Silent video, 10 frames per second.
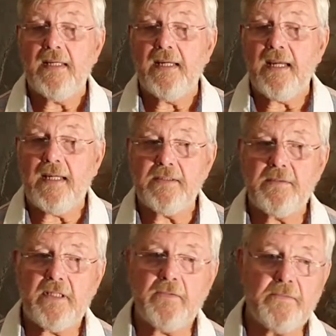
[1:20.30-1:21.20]
And
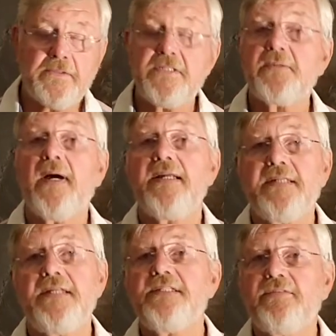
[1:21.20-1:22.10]
in order to
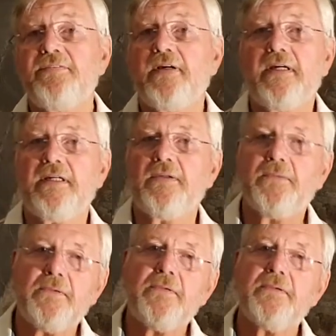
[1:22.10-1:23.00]
identify
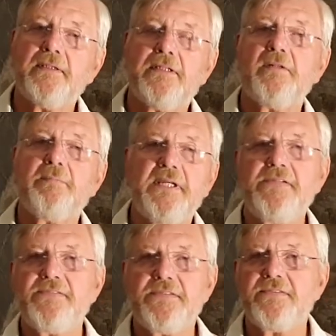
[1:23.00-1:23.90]
all the little
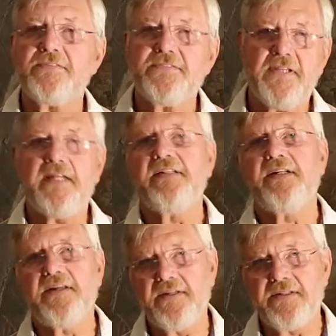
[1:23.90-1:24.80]
pieces of stained
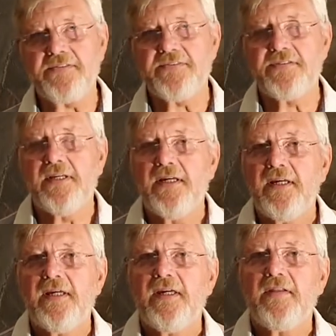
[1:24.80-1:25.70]
glass,
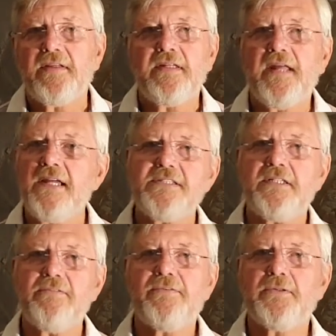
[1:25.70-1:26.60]
the
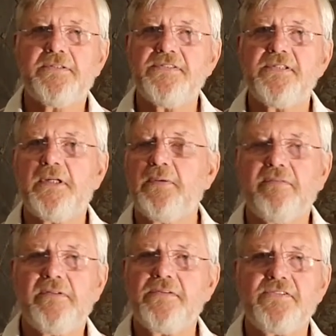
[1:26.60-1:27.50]
1940s
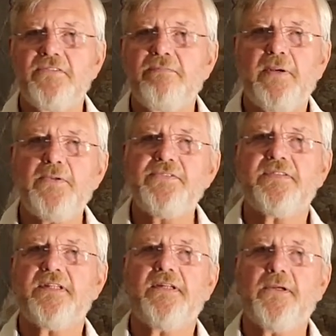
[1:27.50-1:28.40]
equivalents of
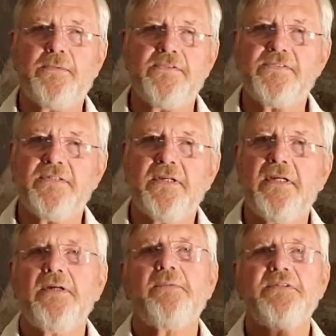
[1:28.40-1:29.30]
post-it notes
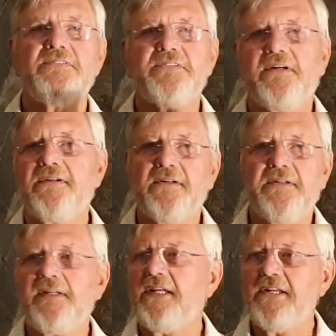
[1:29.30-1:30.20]
were stuck
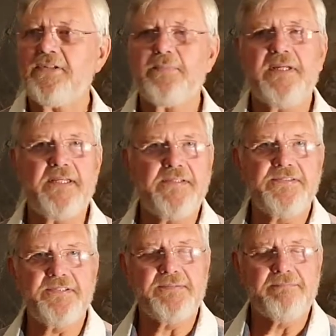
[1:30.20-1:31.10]
on each piece.